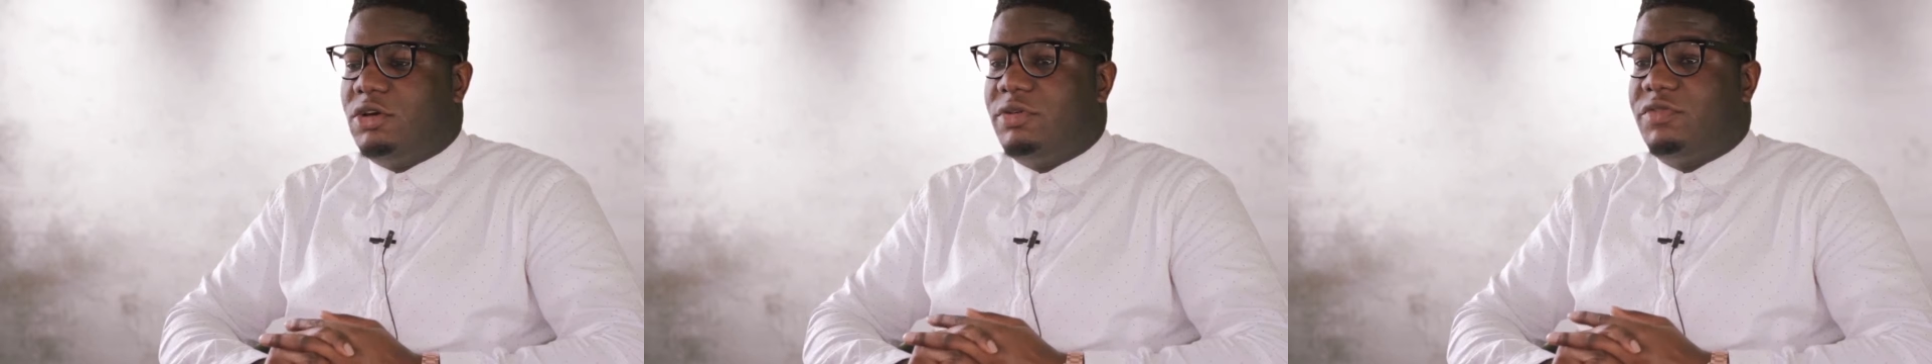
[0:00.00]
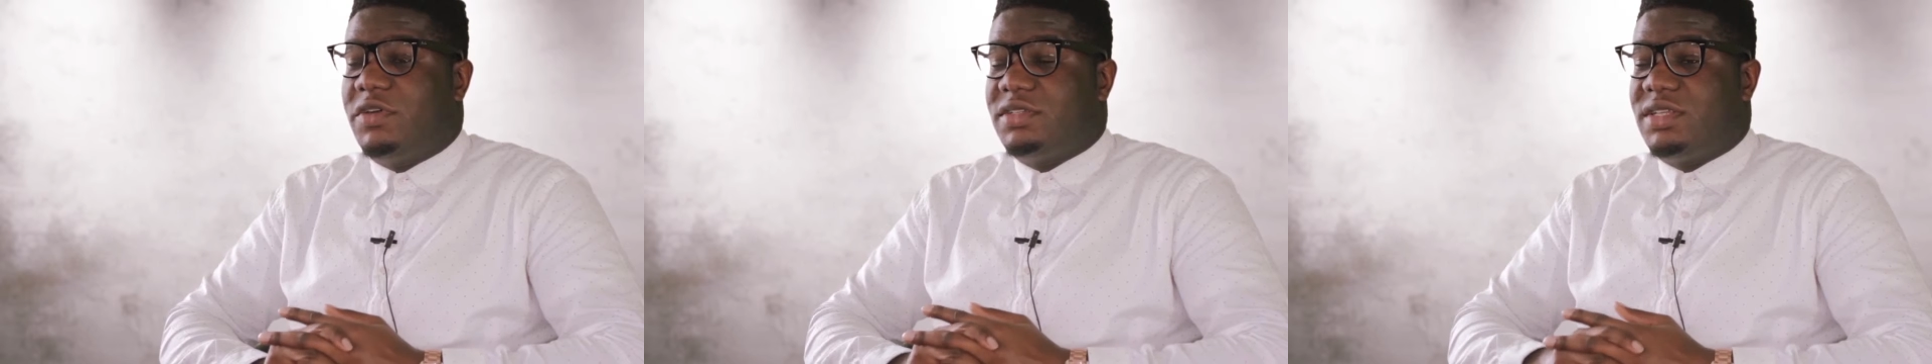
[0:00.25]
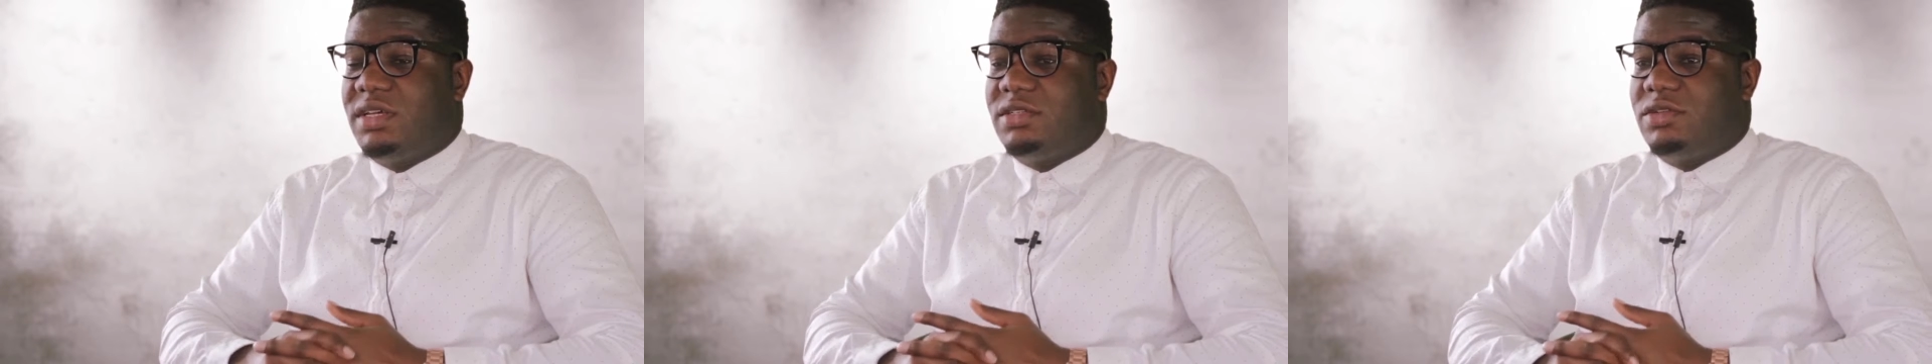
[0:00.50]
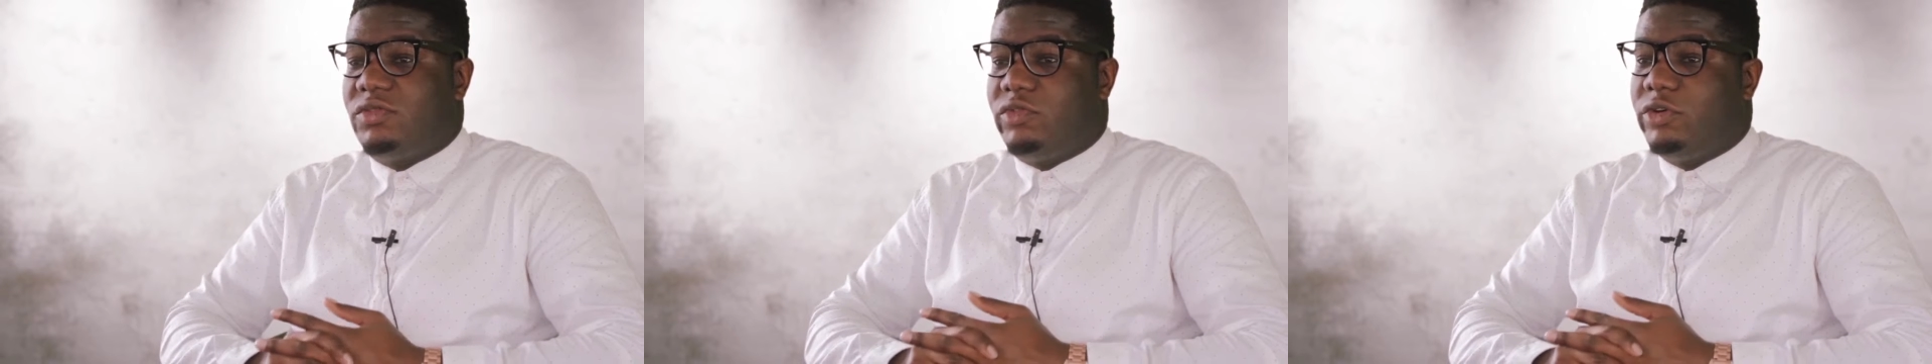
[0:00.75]
got my first
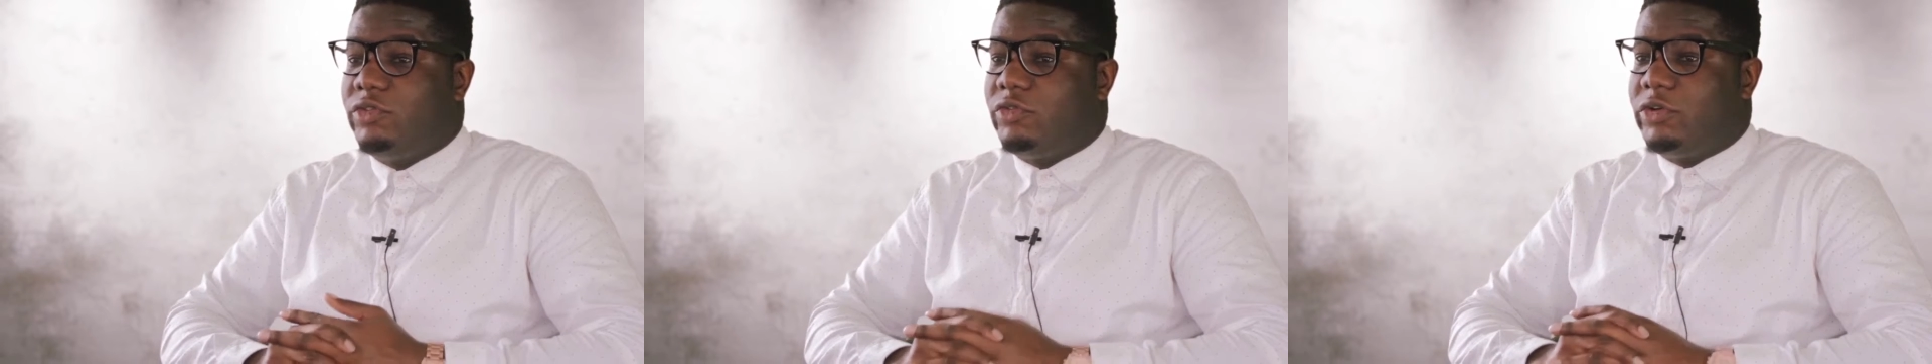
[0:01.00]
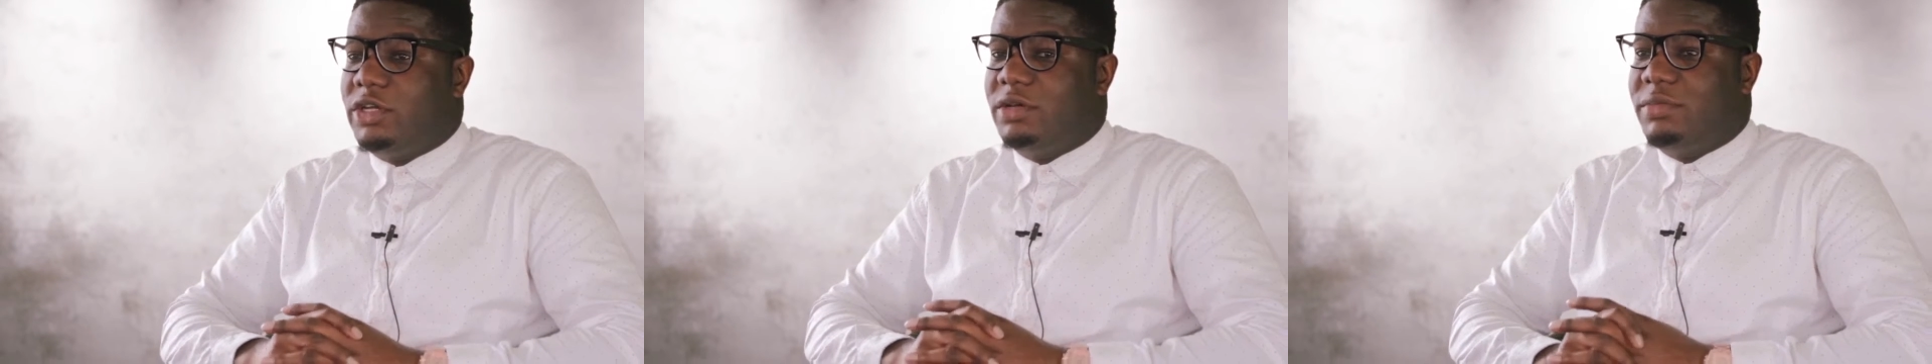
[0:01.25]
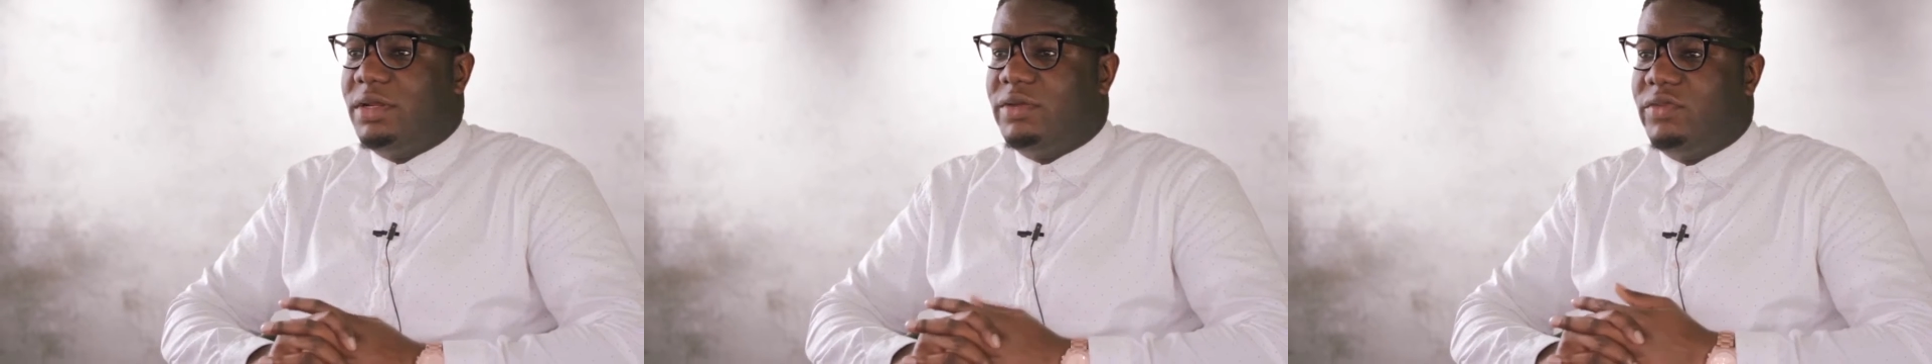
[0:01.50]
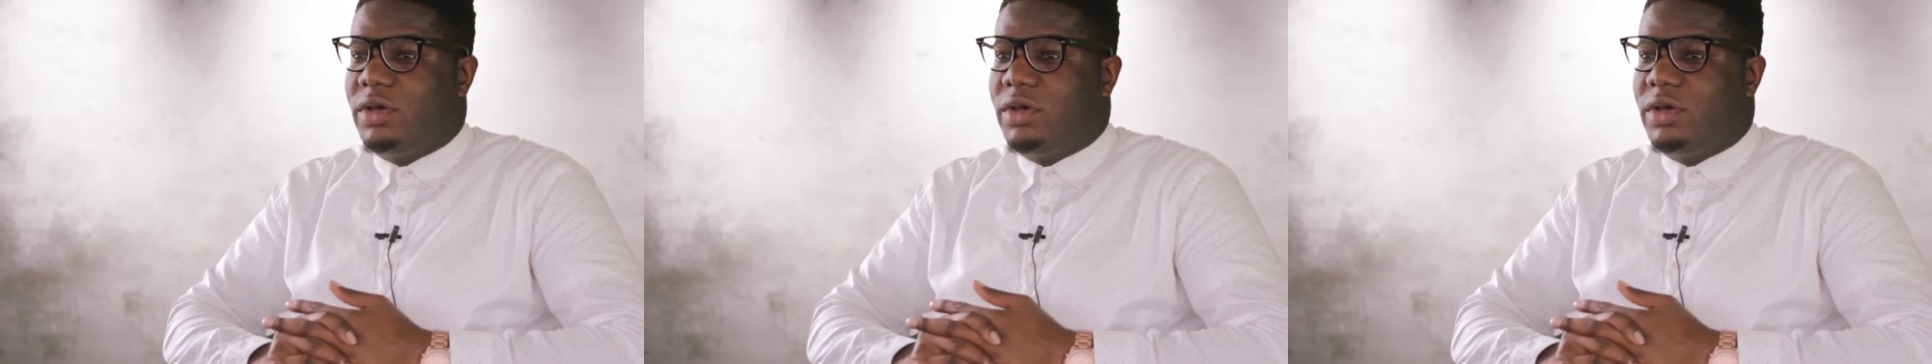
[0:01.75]
taste of real freedom,